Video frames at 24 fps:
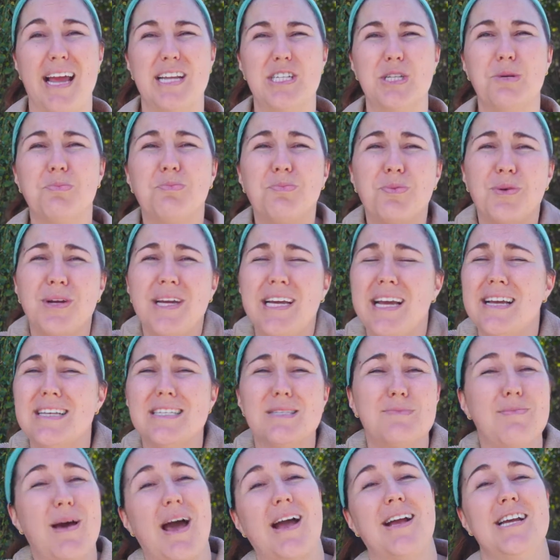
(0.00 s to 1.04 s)
and to bring
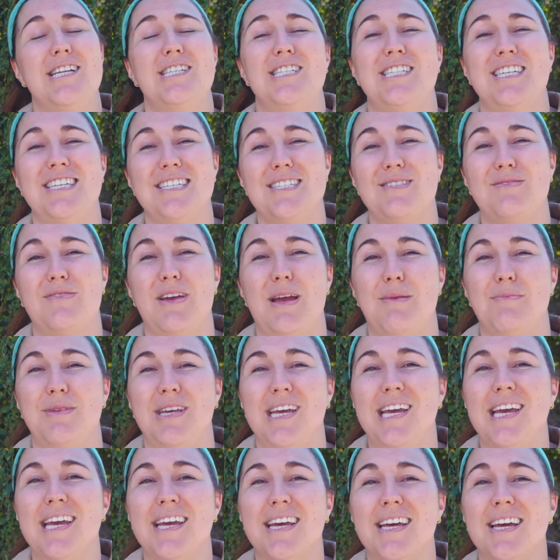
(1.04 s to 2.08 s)
us back into His
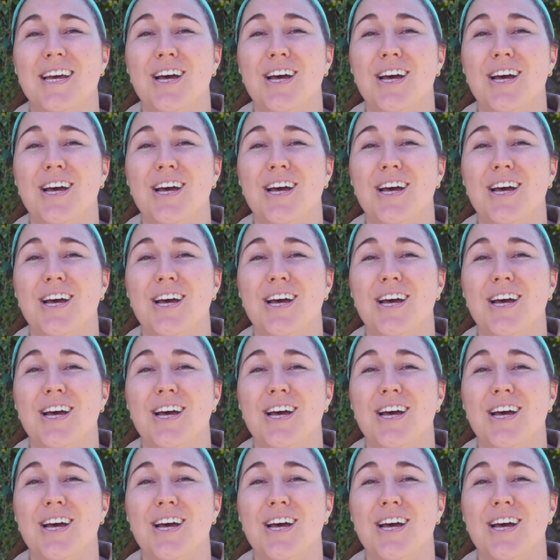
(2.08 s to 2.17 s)
family.